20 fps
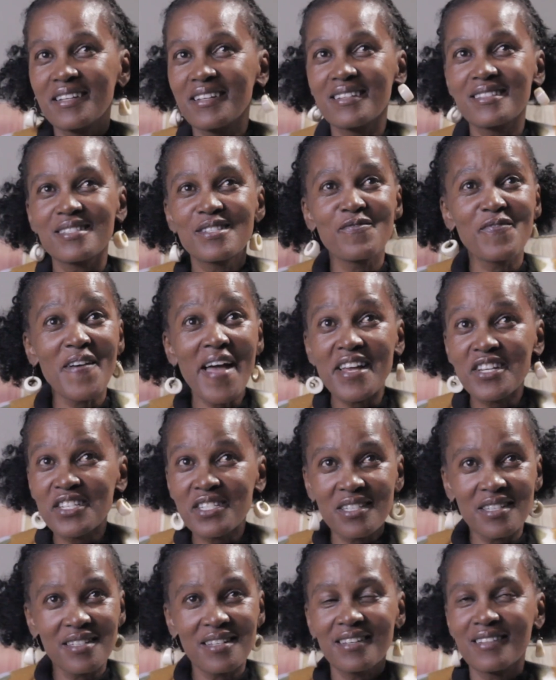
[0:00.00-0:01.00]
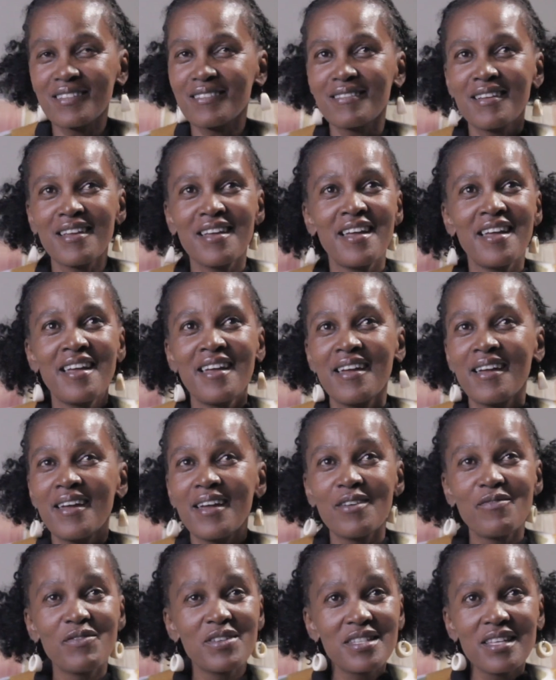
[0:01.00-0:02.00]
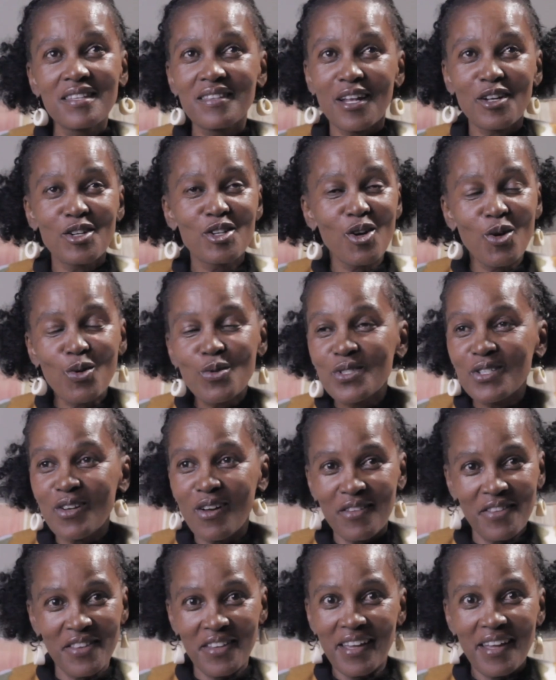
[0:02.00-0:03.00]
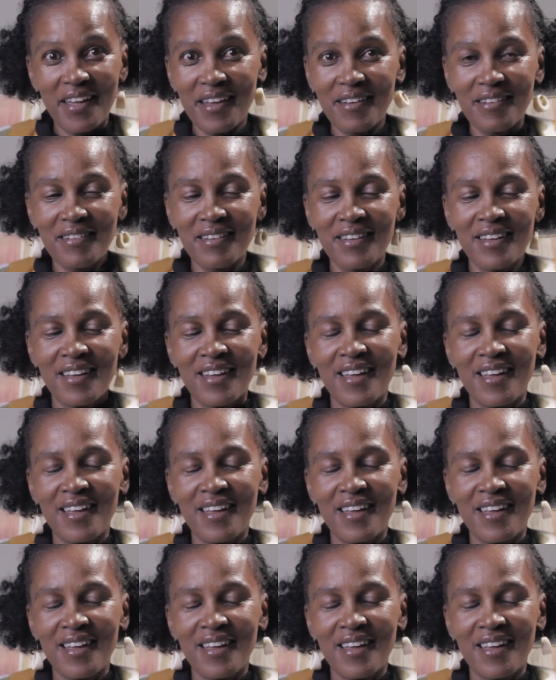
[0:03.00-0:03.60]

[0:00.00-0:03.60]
and its fashion and everything that goes on there.